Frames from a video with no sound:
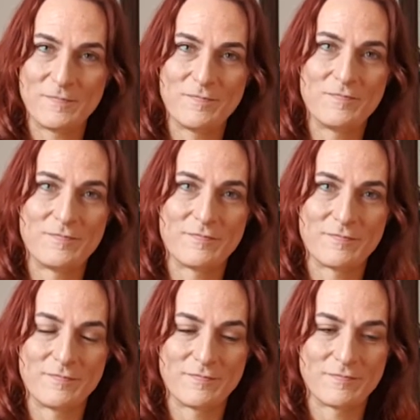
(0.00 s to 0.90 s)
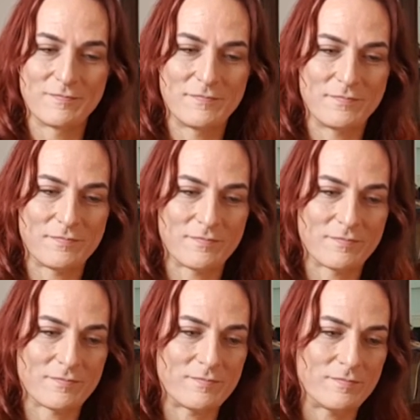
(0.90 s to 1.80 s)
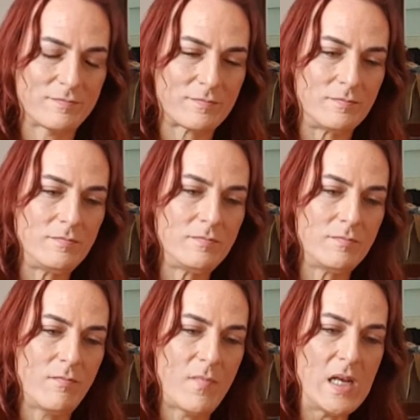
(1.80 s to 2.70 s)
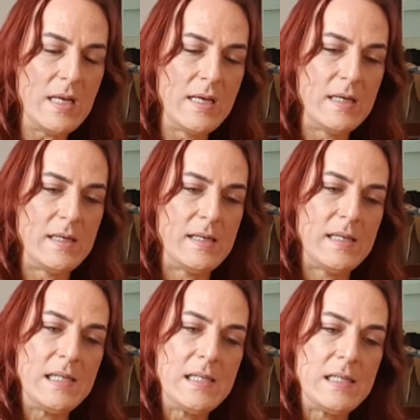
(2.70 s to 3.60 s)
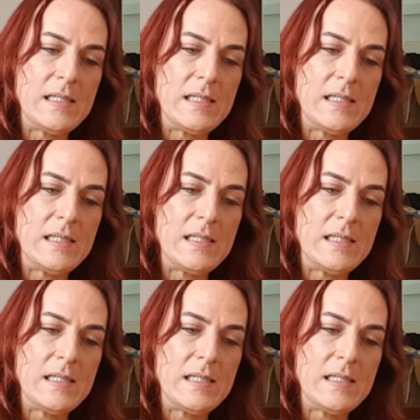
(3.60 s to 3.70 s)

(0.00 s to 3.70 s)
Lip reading: (silence)